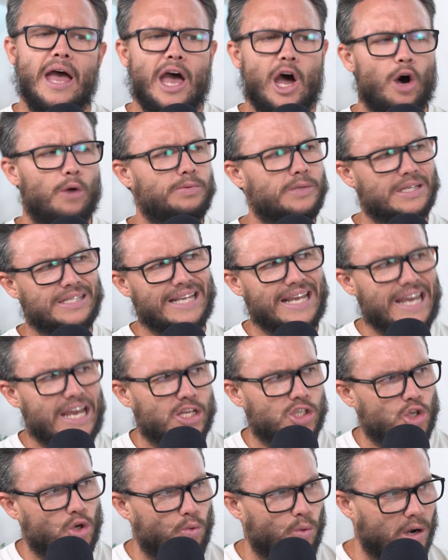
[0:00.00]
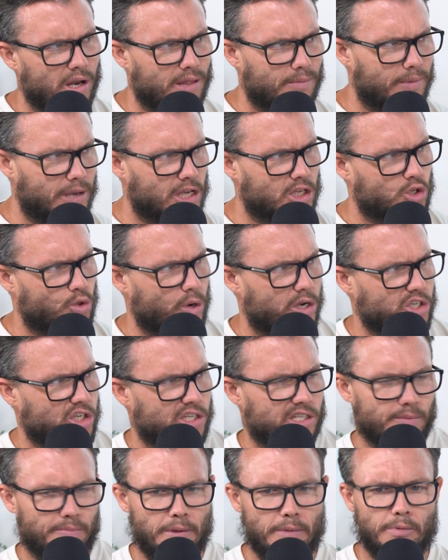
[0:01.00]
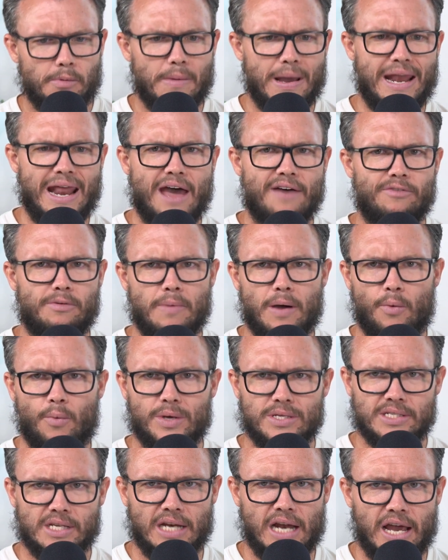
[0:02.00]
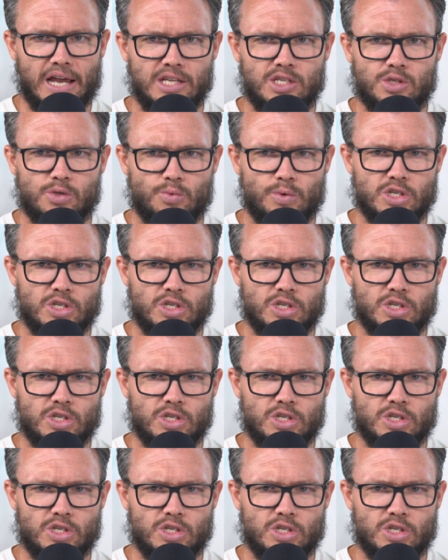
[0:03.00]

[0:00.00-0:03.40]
helps us answer one of the biggest questions that people might have about Wednesday nights,